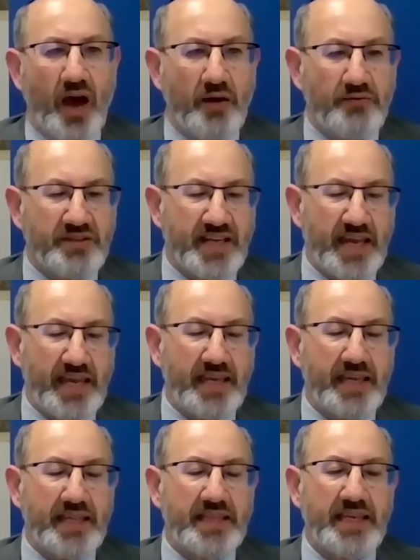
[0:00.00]
I was
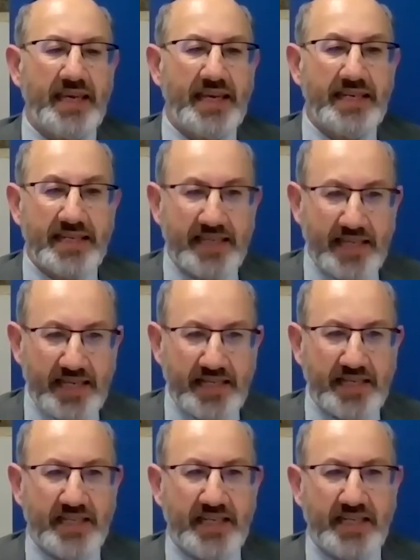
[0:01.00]
saying the Indonesian